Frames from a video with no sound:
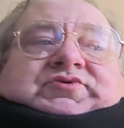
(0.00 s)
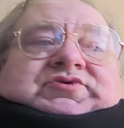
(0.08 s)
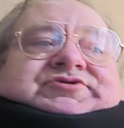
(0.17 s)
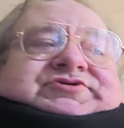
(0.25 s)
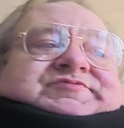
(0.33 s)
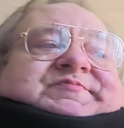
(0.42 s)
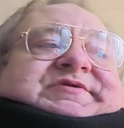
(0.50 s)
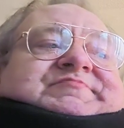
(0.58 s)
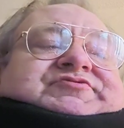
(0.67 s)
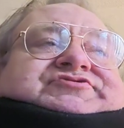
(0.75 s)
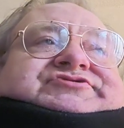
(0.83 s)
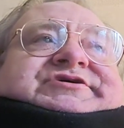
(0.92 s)
roll just by
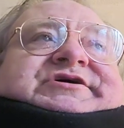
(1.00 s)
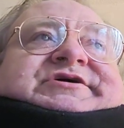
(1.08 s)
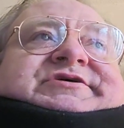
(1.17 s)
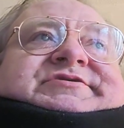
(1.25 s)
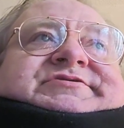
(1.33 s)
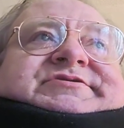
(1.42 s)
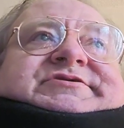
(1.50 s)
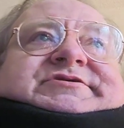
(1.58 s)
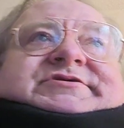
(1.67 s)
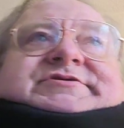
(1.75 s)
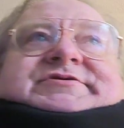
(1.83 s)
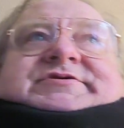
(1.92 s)
pushing on it.
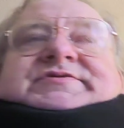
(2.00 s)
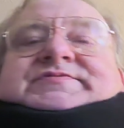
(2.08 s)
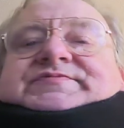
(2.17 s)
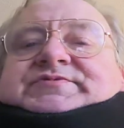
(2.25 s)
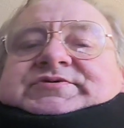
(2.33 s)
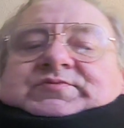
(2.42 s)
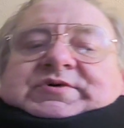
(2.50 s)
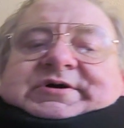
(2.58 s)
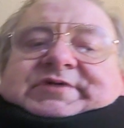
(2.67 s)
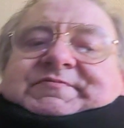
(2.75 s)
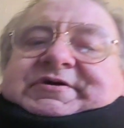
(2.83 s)
And why?